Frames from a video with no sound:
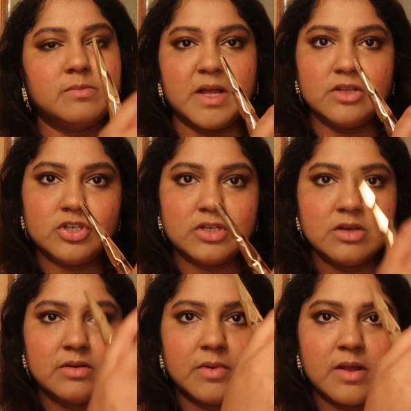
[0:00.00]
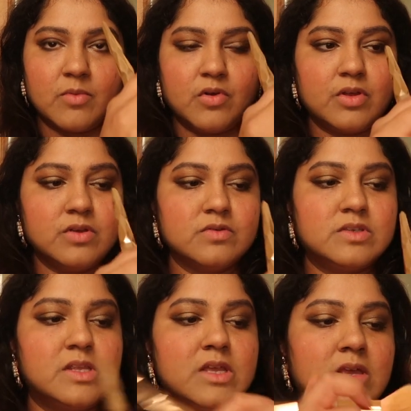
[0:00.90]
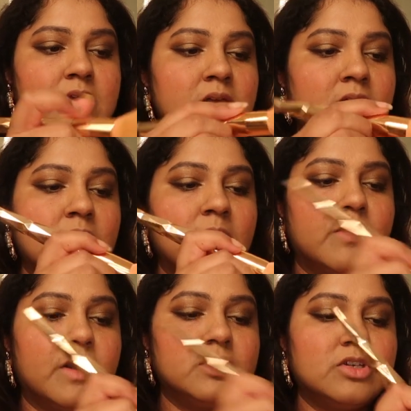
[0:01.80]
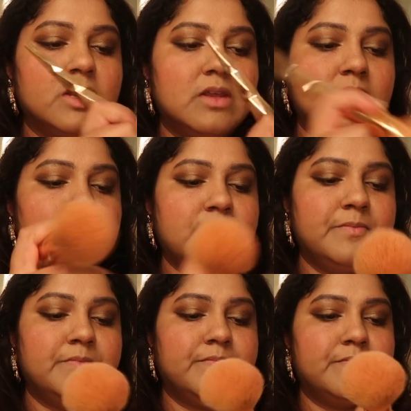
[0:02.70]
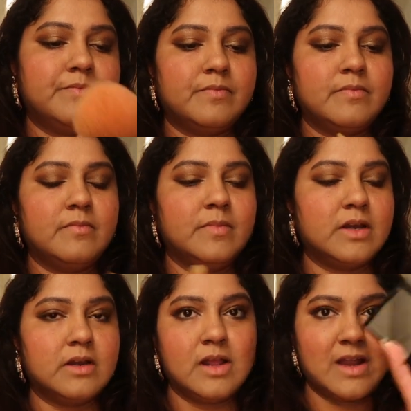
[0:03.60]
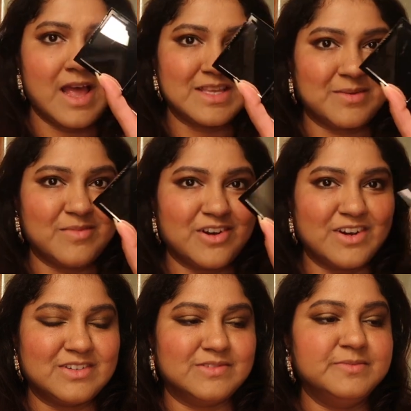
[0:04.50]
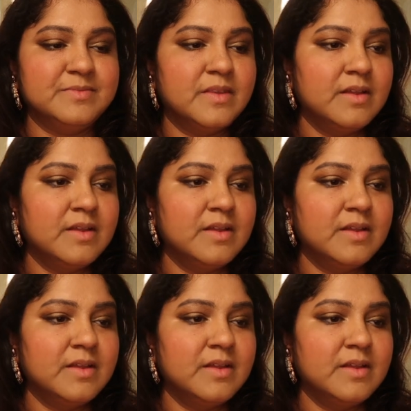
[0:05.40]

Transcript: sponge, but I'm gonna use the brush anyway. But it has a little bit.